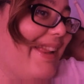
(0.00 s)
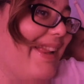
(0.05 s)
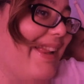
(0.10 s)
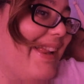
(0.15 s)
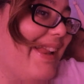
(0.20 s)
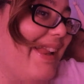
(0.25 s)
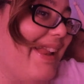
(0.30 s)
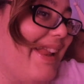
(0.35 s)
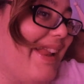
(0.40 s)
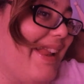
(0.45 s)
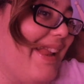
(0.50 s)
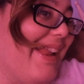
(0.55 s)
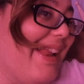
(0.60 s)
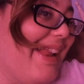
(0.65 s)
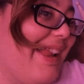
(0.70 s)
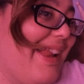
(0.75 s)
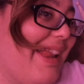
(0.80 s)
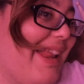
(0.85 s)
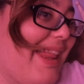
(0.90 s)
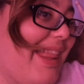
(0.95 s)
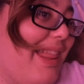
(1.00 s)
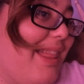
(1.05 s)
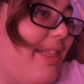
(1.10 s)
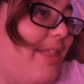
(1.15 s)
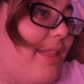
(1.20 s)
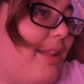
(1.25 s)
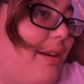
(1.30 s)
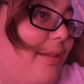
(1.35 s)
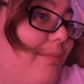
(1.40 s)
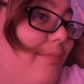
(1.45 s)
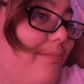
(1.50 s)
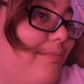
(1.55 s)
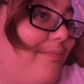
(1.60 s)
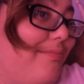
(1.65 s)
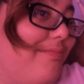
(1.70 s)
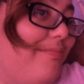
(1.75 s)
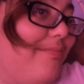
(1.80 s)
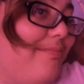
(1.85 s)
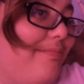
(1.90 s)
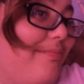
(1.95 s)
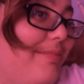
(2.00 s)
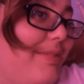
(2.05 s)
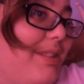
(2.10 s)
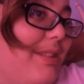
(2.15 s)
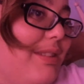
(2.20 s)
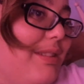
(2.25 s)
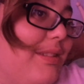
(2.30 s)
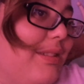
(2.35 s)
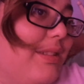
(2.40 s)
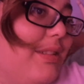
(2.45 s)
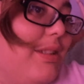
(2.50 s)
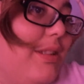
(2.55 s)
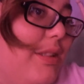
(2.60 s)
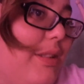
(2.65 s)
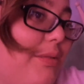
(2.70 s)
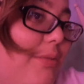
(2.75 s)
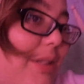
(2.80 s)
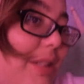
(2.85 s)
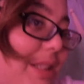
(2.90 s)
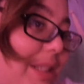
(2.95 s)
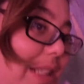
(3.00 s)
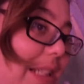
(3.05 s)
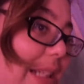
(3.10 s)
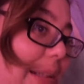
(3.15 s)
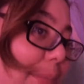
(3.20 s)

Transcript: Nope. No? No. You want to say